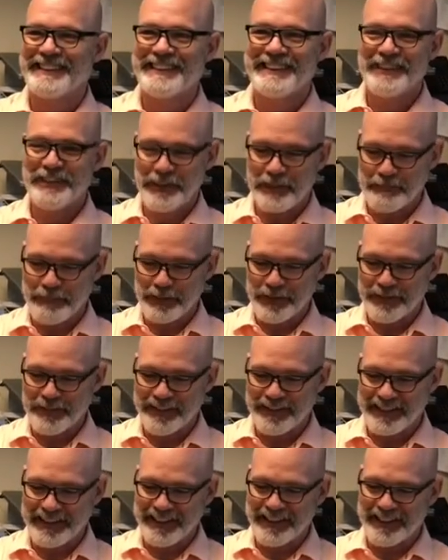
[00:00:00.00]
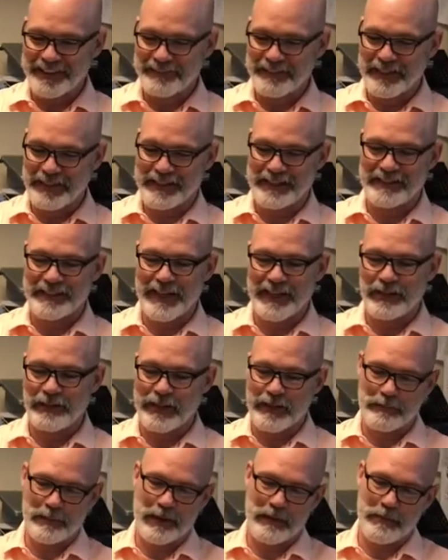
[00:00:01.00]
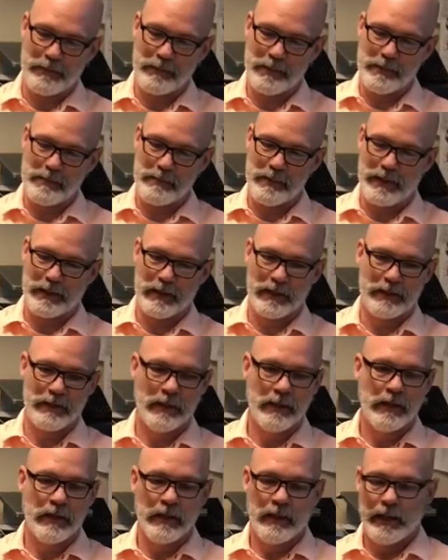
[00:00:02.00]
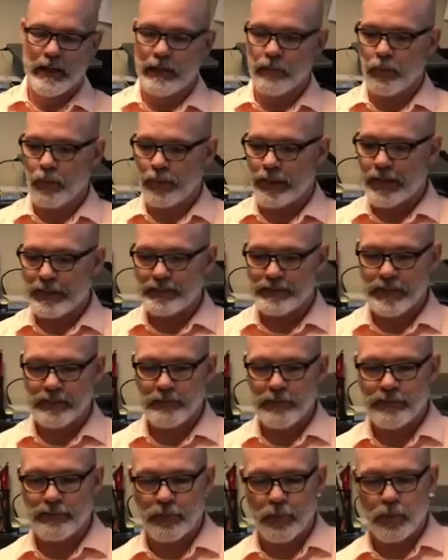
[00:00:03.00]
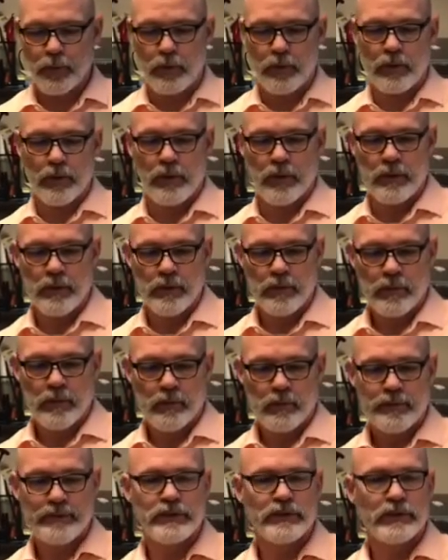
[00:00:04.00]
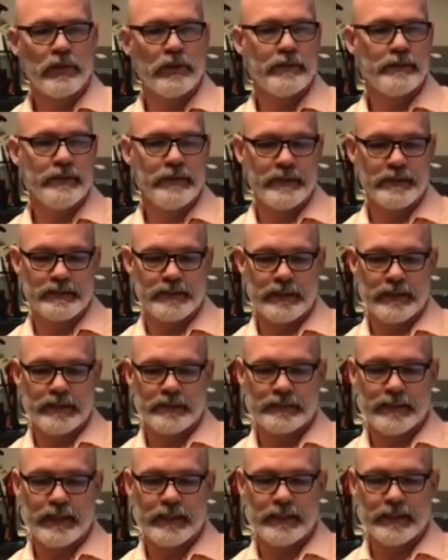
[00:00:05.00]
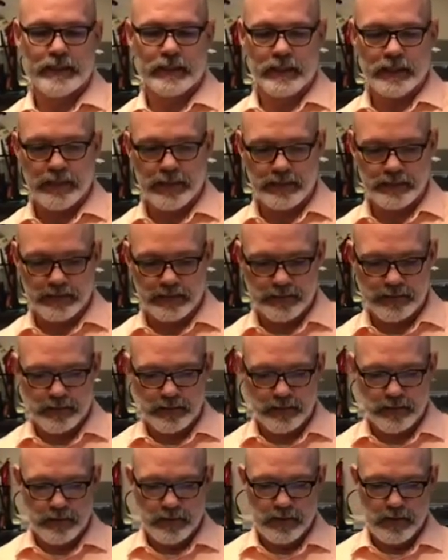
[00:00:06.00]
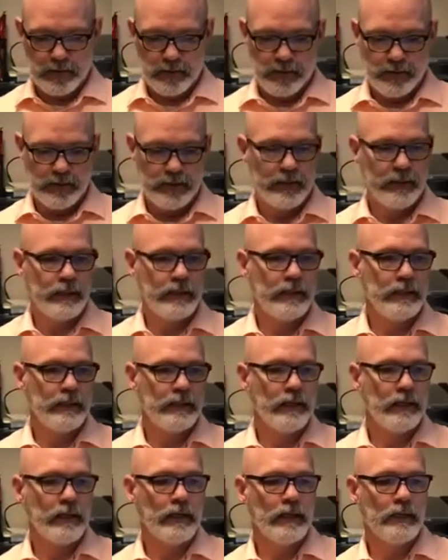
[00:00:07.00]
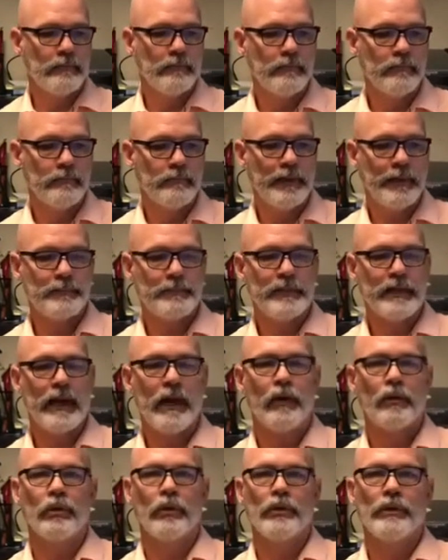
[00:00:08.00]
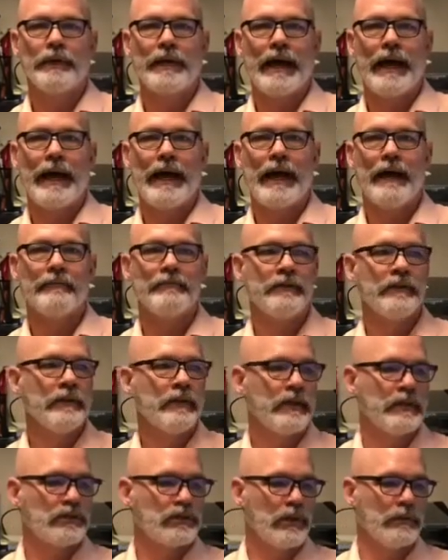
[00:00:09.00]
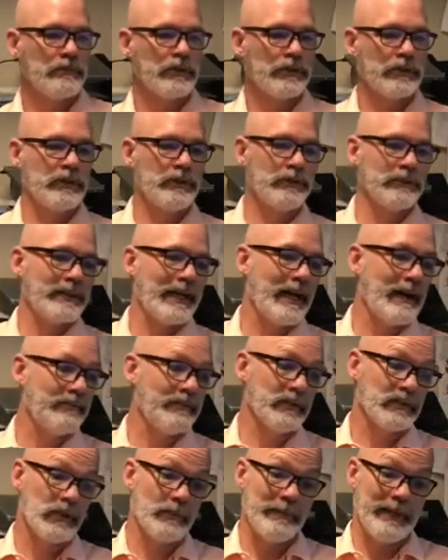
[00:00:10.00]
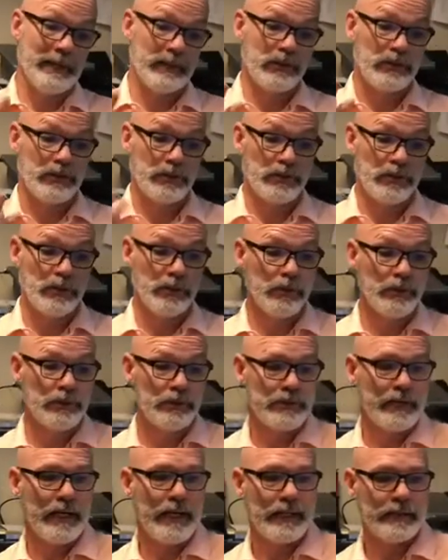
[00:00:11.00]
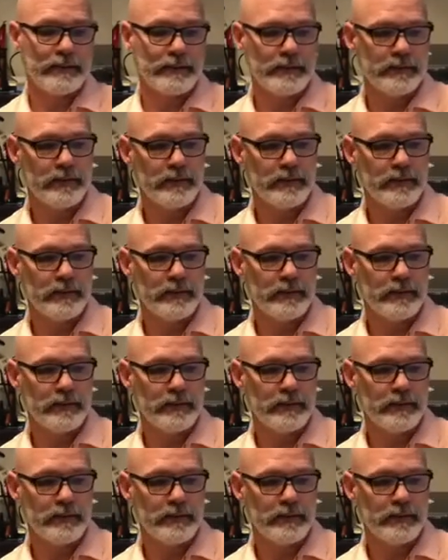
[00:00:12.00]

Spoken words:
You could put on the lid of the container. That probably would have been better. And what I did before we started this is I cut the paper towel roll in half. And so I'm just going to use half. This will make 2 sets.